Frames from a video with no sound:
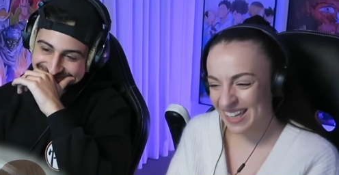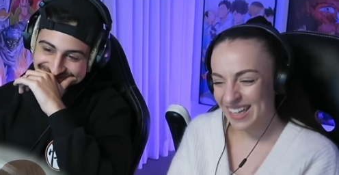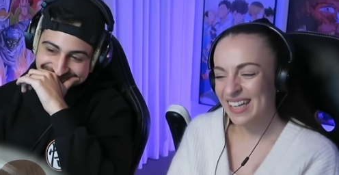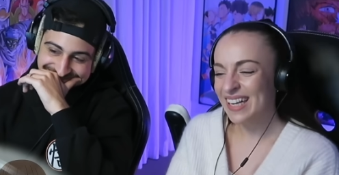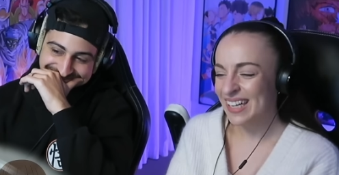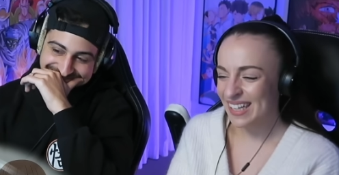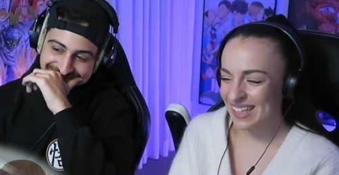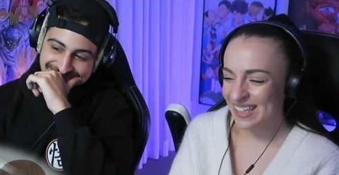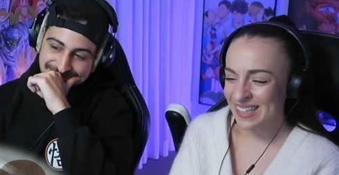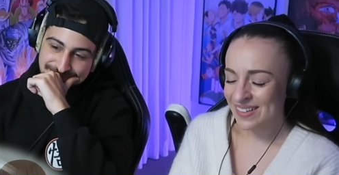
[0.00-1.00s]

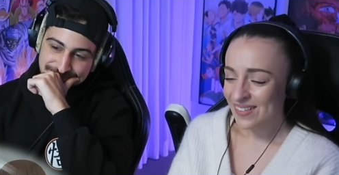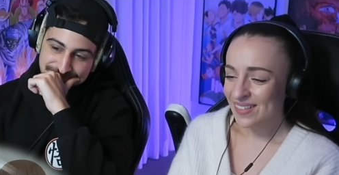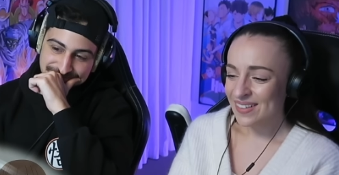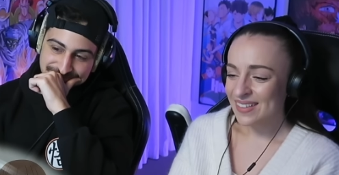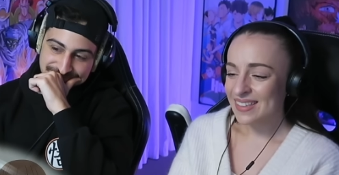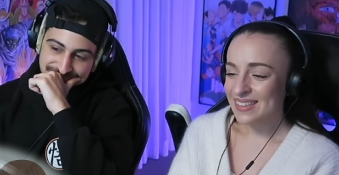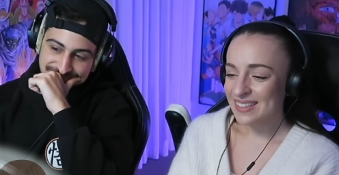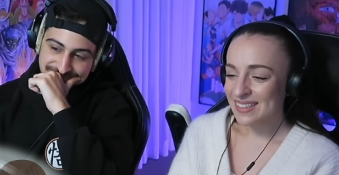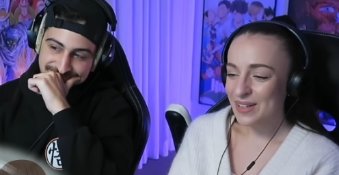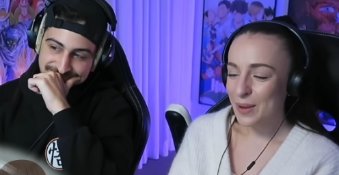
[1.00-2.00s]

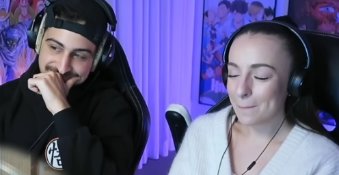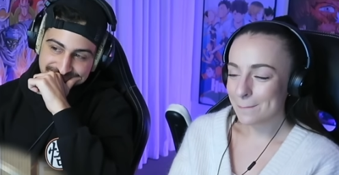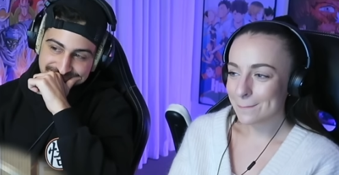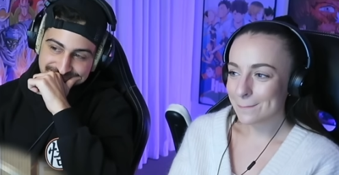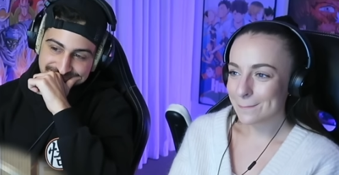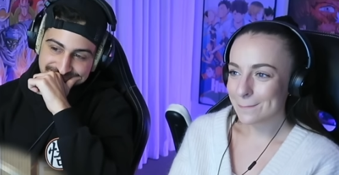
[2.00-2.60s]
No one is speaking in this clip.